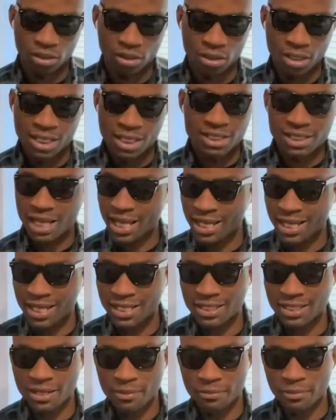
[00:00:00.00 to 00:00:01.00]
saying
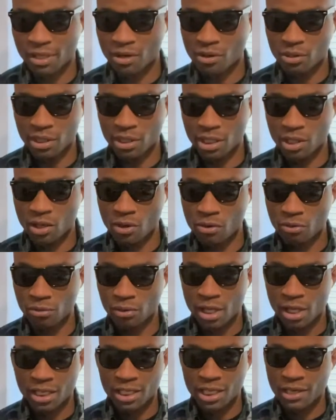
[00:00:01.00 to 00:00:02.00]
something only gonna
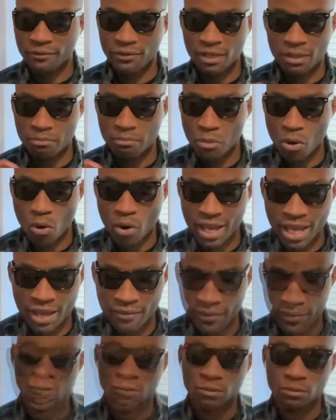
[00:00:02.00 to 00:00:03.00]
give them more
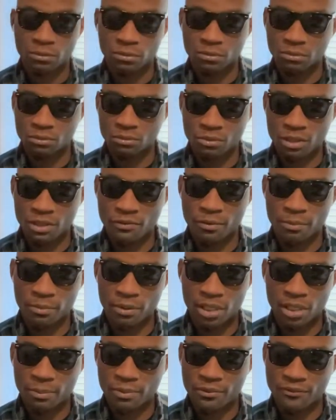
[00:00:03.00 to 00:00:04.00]
evidence. I don't even put
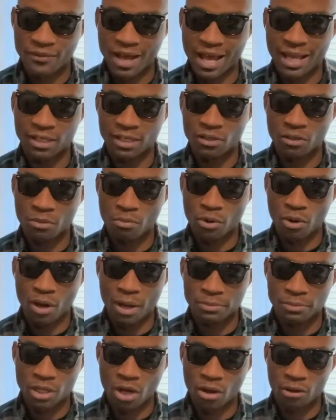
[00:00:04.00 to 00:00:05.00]
up a fight no more. I'm
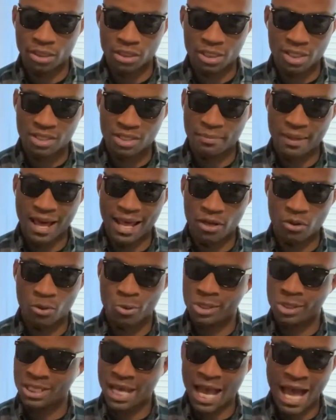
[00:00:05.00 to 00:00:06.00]
talking to somebody who's
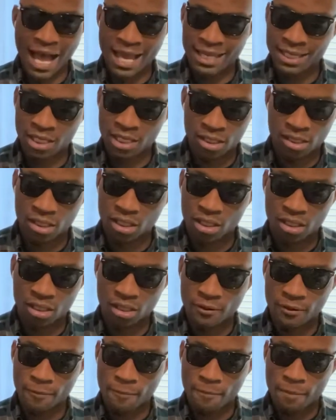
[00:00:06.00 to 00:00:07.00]
tired
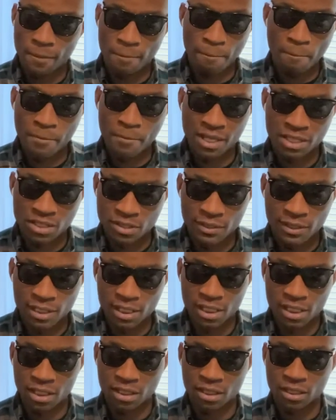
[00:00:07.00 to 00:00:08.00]

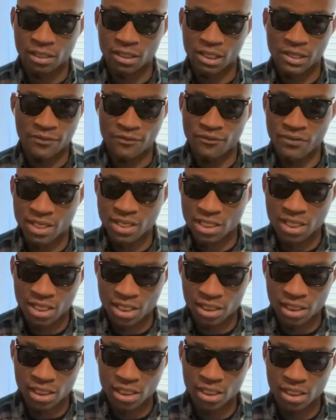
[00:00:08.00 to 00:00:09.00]
mentally,
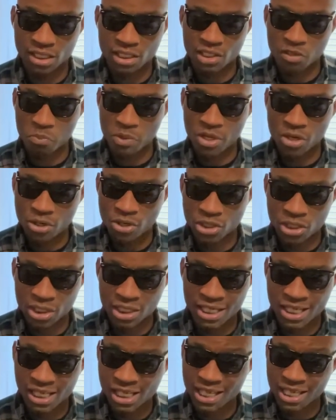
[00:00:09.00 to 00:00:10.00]
physically,
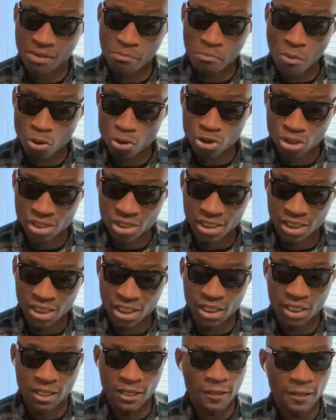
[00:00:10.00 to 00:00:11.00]
spiritually, emotionally,
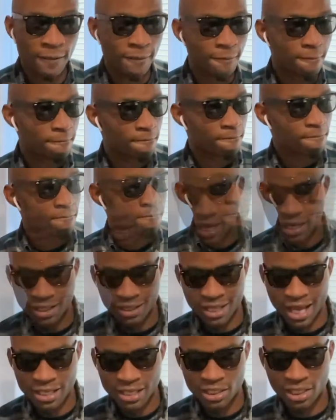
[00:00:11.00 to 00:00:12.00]

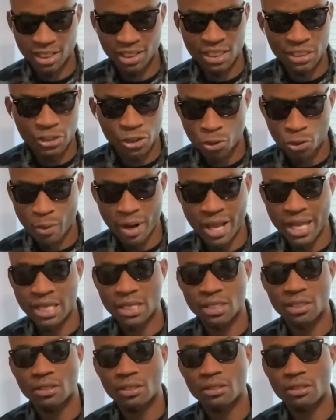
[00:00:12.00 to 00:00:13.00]
psychologically drained.